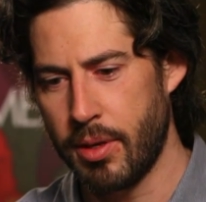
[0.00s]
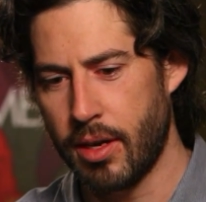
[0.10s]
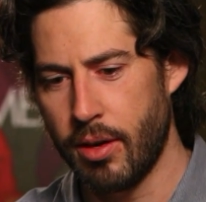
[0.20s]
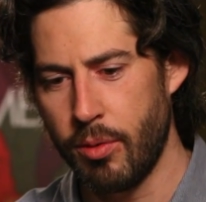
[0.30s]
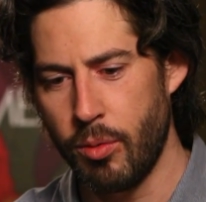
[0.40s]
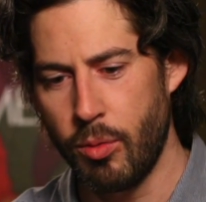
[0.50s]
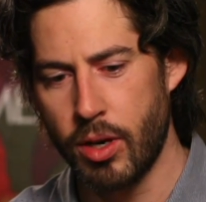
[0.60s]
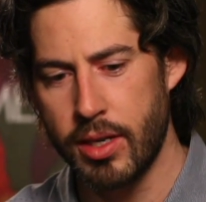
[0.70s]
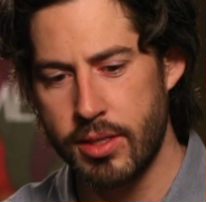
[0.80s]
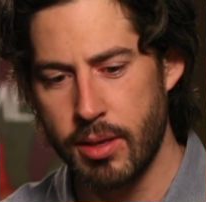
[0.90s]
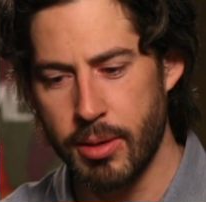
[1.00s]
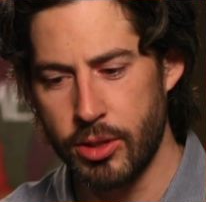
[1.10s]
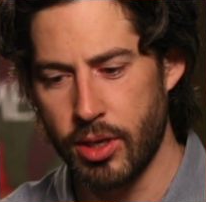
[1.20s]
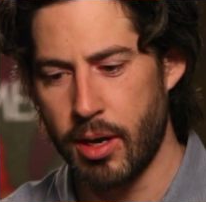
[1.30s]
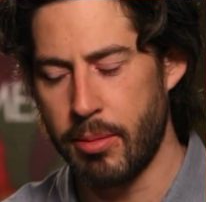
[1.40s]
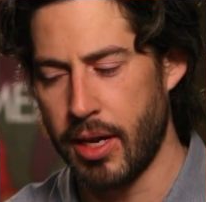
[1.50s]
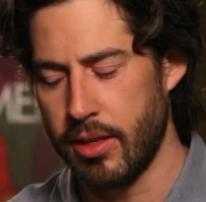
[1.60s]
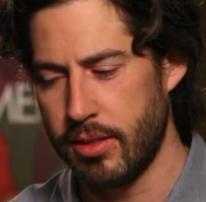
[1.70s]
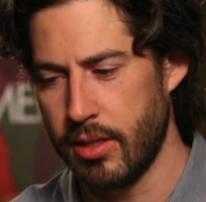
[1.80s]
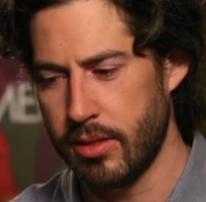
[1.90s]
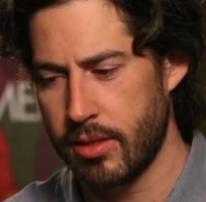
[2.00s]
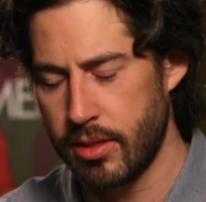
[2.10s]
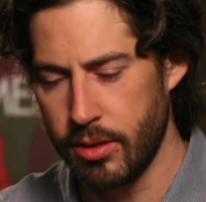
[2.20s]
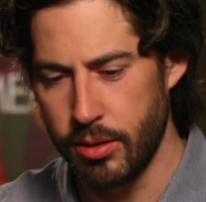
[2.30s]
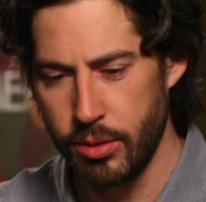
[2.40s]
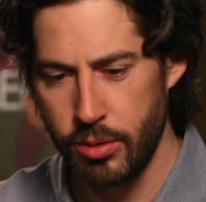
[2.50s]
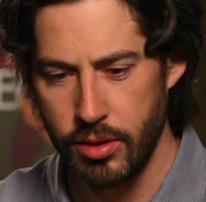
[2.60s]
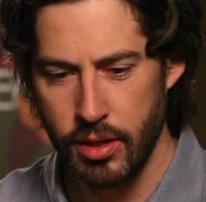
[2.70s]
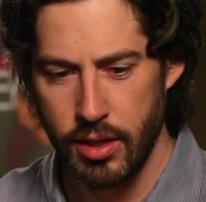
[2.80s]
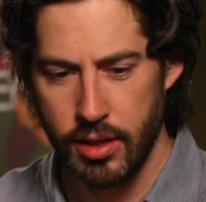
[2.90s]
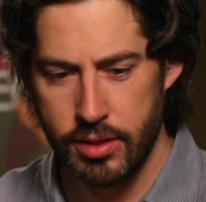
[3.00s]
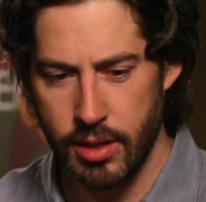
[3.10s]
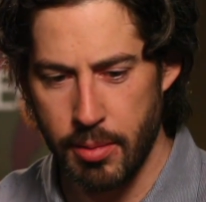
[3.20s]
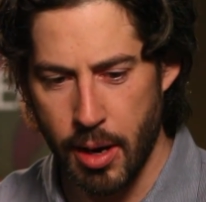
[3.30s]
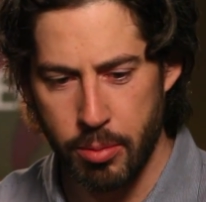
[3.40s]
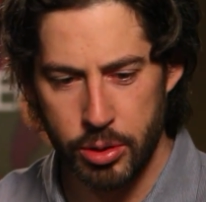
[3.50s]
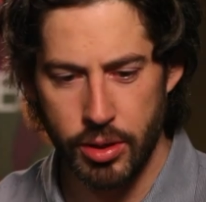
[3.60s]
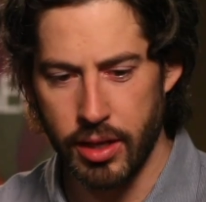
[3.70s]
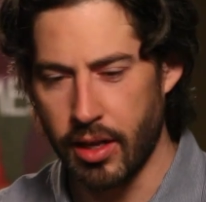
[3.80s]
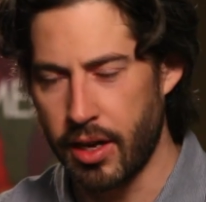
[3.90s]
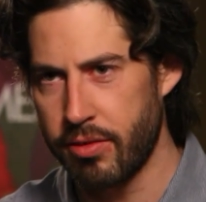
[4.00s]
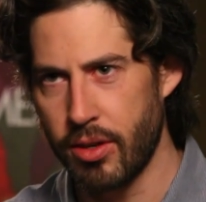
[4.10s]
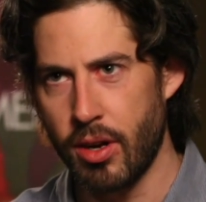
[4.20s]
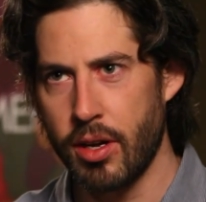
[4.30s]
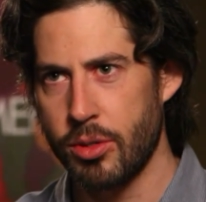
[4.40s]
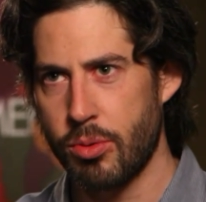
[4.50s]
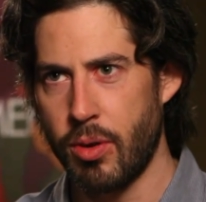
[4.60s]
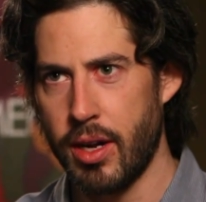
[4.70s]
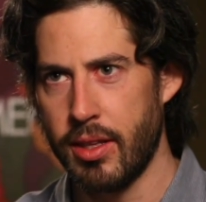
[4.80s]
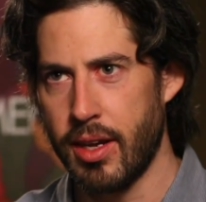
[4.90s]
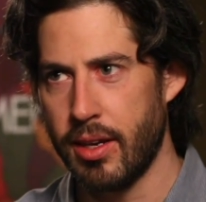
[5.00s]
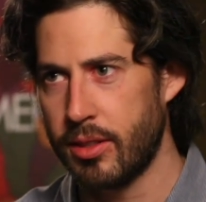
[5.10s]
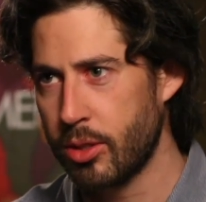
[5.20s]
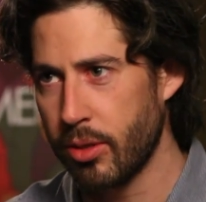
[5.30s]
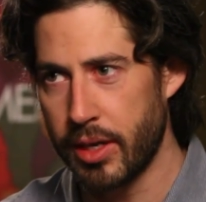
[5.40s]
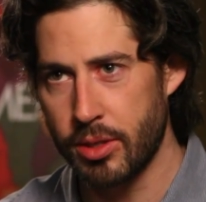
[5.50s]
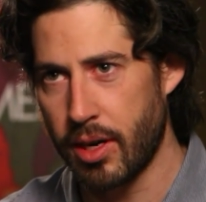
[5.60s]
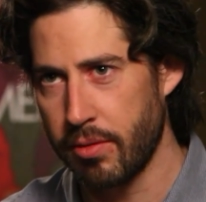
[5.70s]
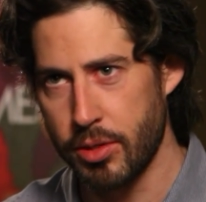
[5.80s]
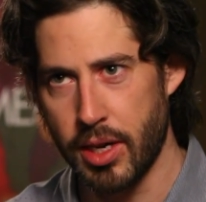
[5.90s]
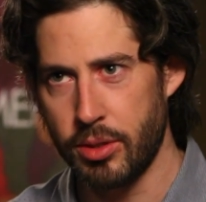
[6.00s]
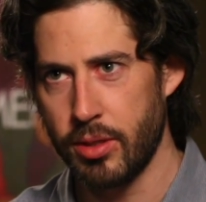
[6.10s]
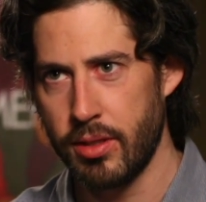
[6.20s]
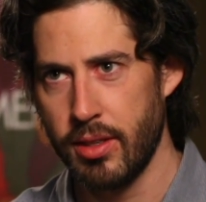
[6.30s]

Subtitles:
You know, what I see my job as is to somehow portray life in an honest way that creates conversation.